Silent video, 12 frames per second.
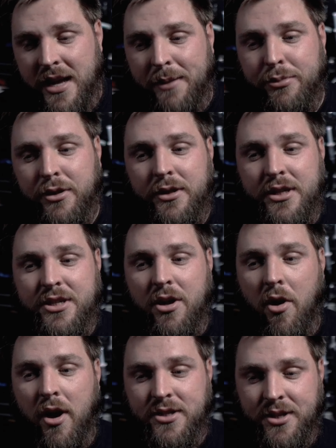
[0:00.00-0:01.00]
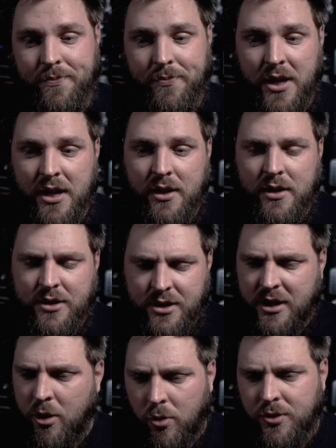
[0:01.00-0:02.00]
That book is awesome.
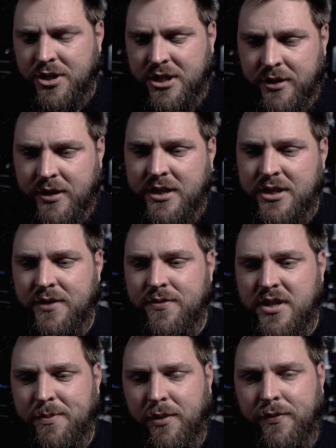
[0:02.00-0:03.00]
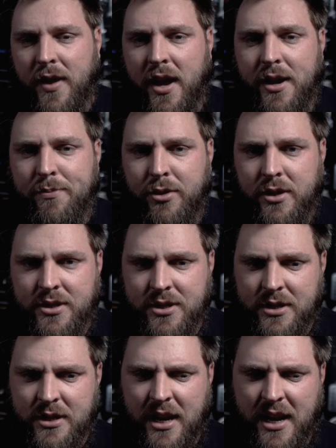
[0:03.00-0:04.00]
It's got a whole series of simplified
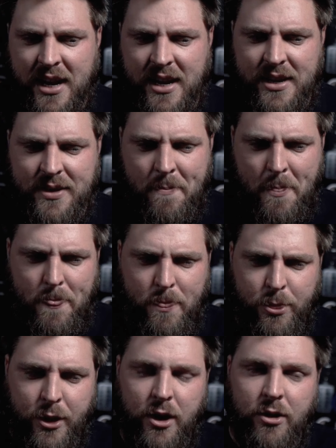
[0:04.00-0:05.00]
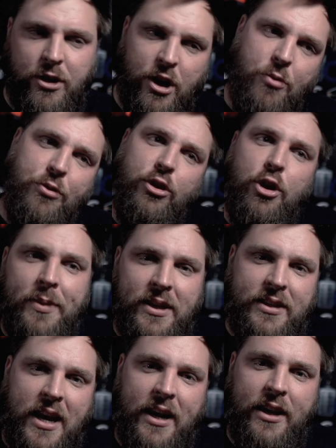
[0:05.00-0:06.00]
books, and they're a little
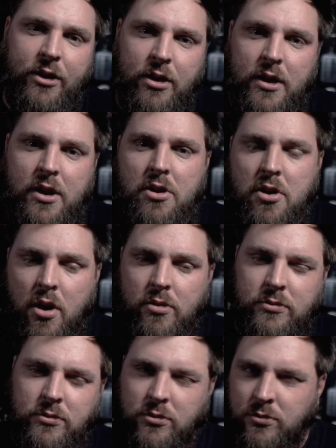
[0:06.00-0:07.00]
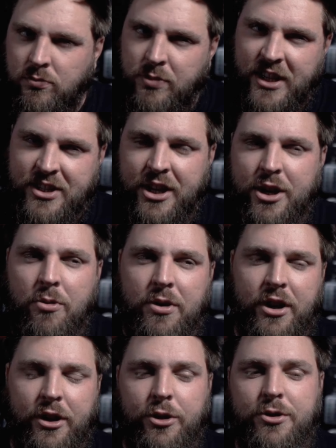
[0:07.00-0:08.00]
bit dated because they
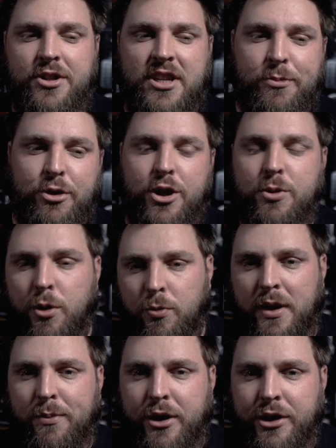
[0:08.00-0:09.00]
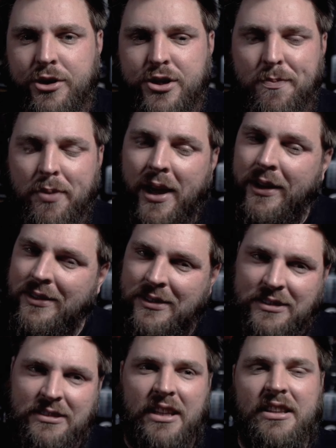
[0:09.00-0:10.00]
don't include some of the newer rebreathers, but
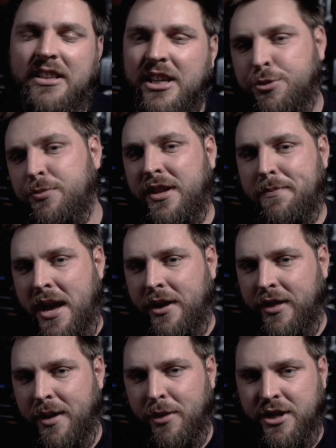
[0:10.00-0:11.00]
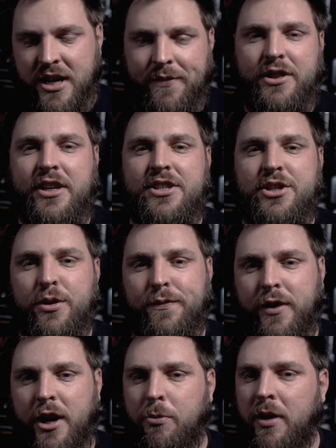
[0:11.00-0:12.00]
it doesn't really matter that much. Everything's still
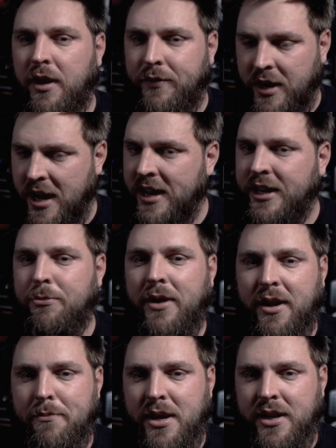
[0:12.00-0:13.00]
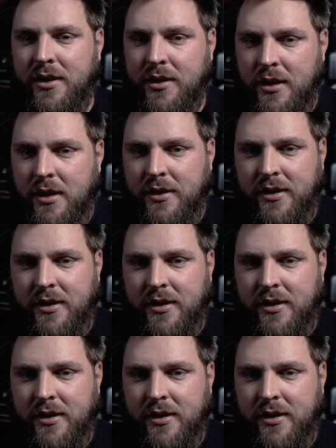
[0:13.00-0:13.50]
very relevant. Highly recommend